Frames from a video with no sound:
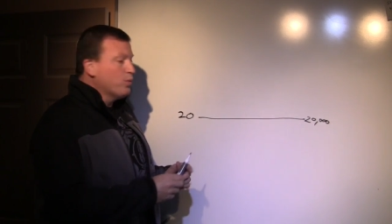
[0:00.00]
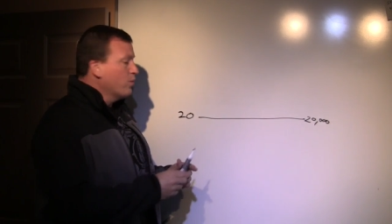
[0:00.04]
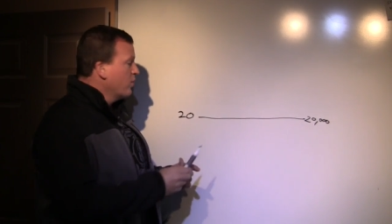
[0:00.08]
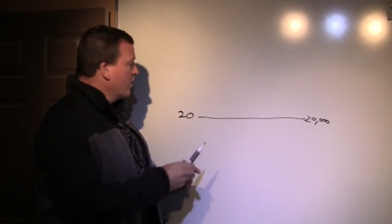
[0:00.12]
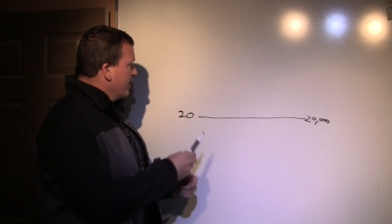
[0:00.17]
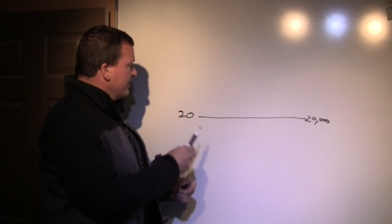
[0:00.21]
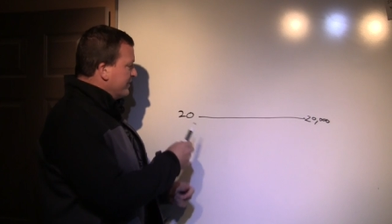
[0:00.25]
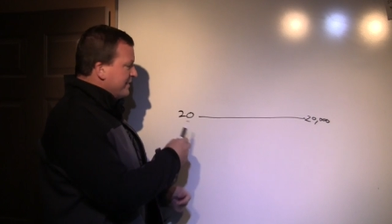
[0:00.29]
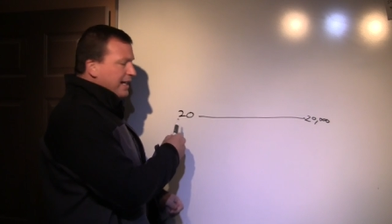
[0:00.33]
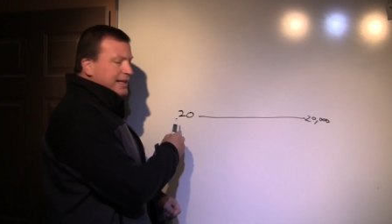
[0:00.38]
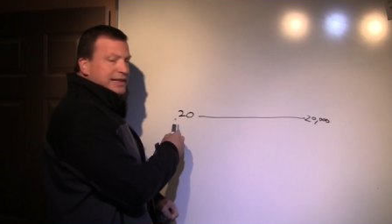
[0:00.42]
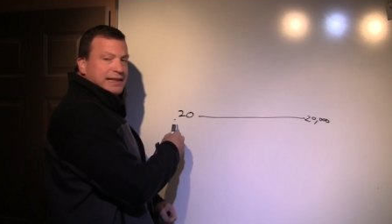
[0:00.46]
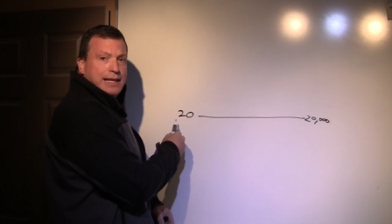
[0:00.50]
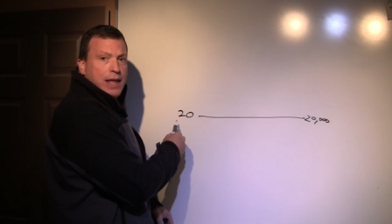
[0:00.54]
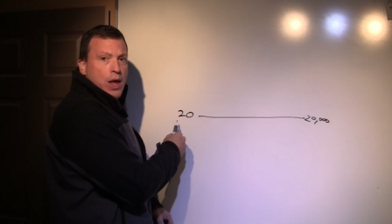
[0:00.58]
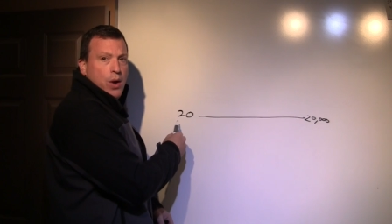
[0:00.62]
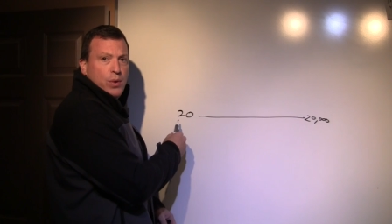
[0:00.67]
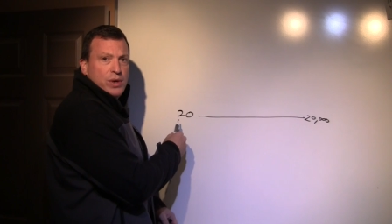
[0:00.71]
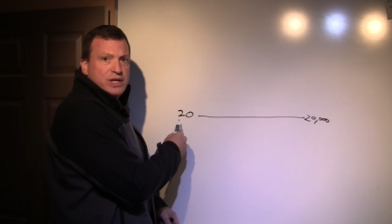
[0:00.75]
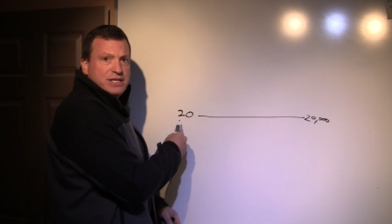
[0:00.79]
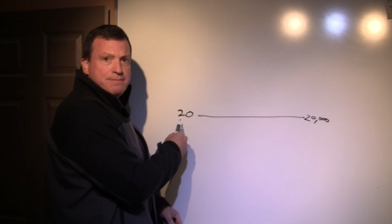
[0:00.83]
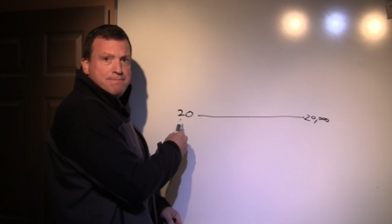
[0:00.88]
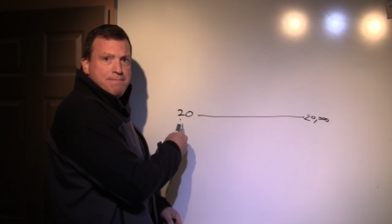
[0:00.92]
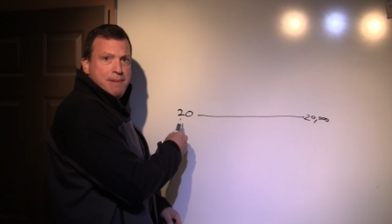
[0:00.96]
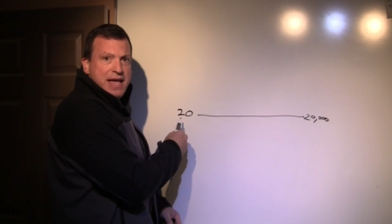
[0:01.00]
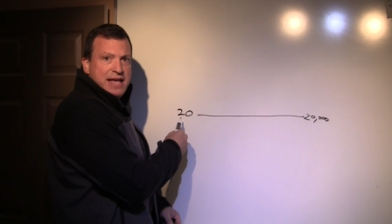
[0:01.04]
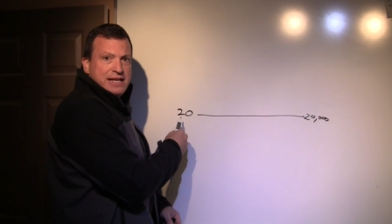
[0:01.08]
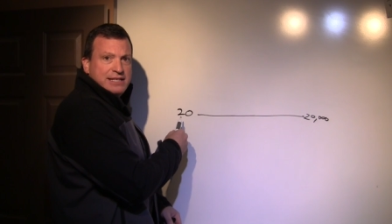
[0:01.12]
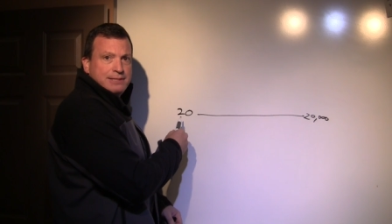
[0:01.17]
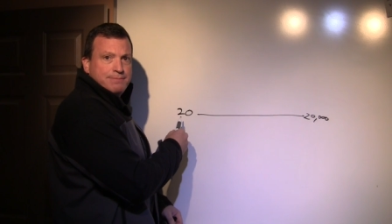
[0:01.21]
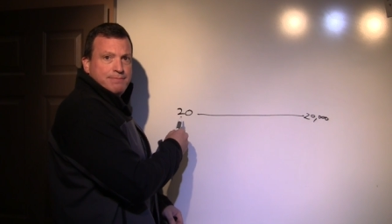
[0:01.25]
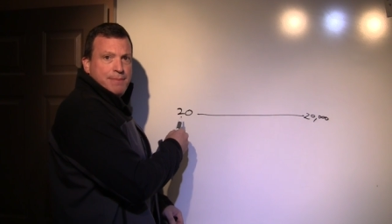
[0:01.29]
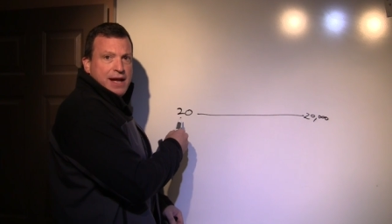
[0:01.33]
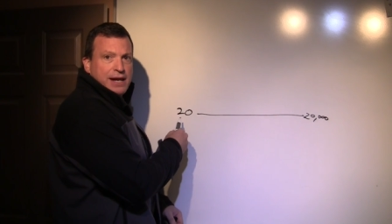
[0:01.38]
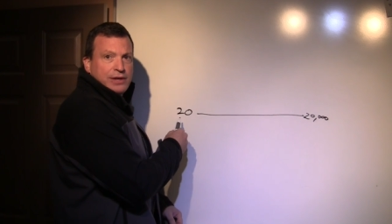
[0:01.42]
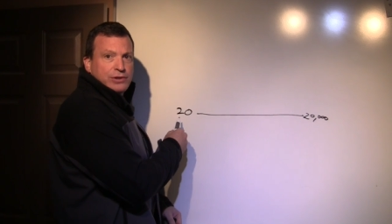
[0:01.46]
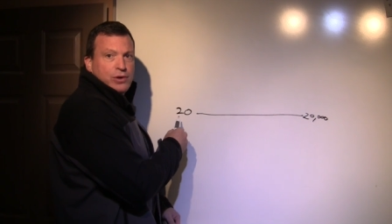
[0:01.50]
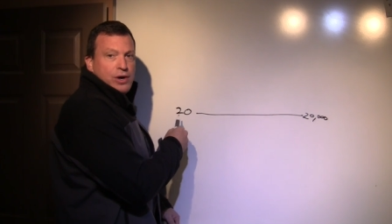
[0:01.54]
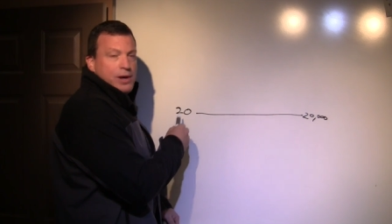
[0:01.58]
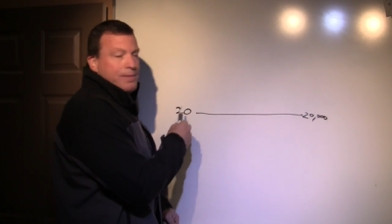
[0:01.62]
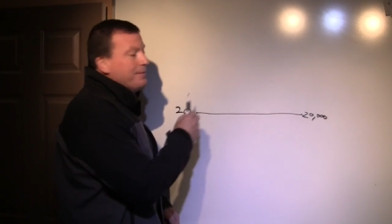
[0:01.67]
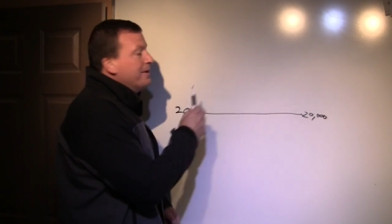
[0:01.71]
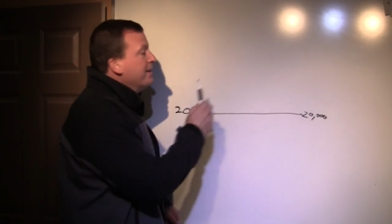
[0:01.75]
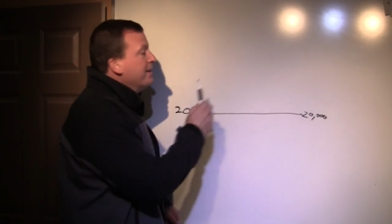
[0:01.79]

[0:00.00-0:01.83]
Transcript: we're at the lowest bass spectrum.